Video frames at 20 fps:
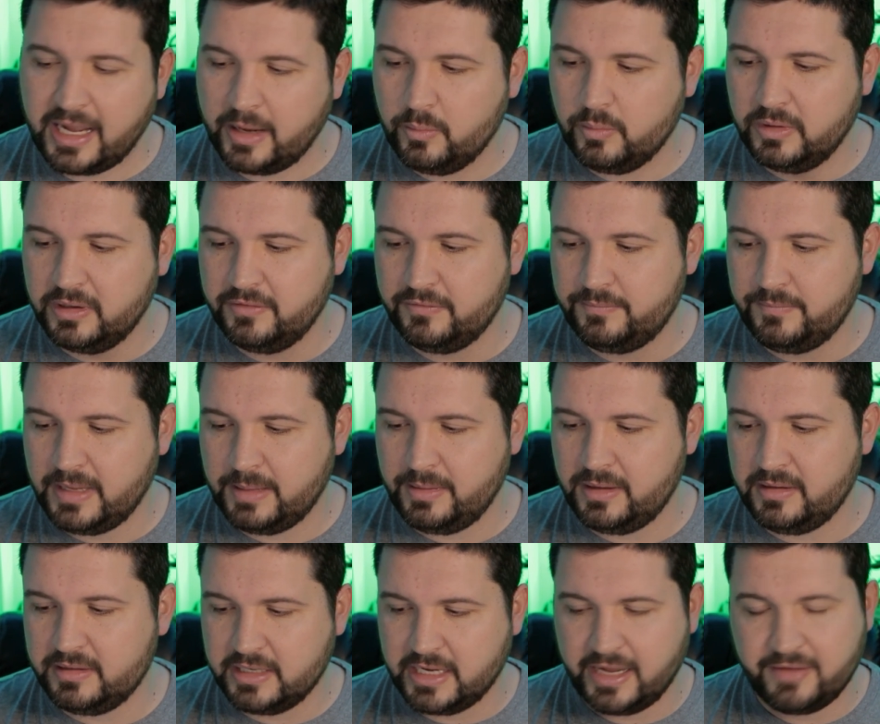I would have
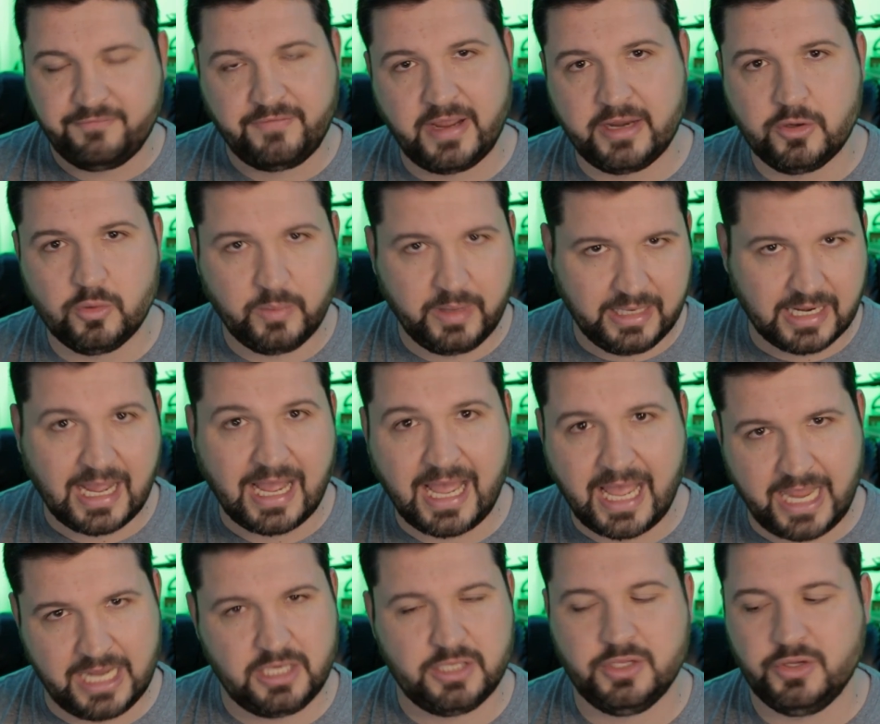maybe find a way to
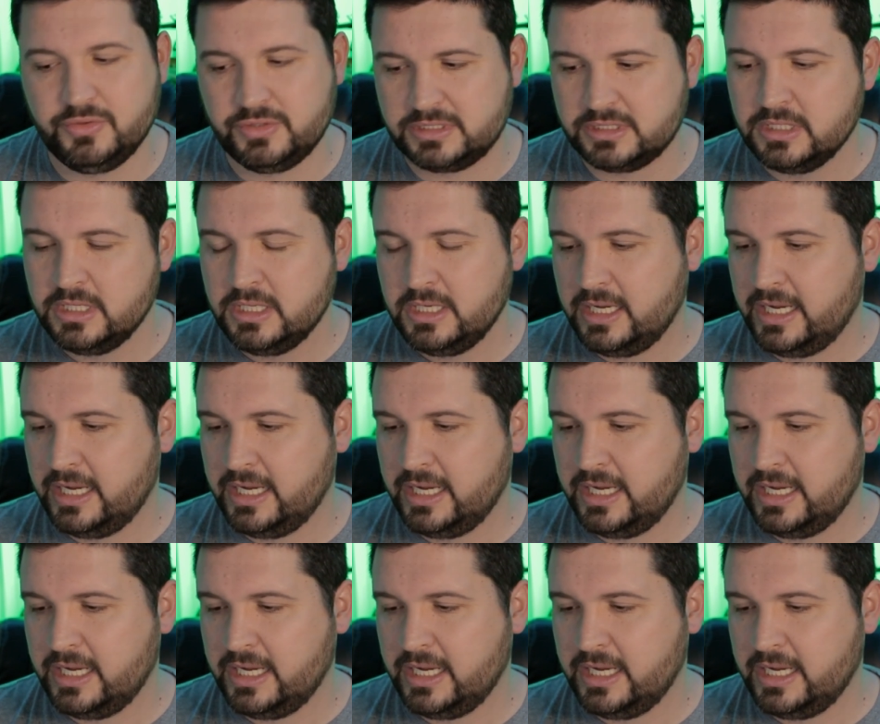hide those.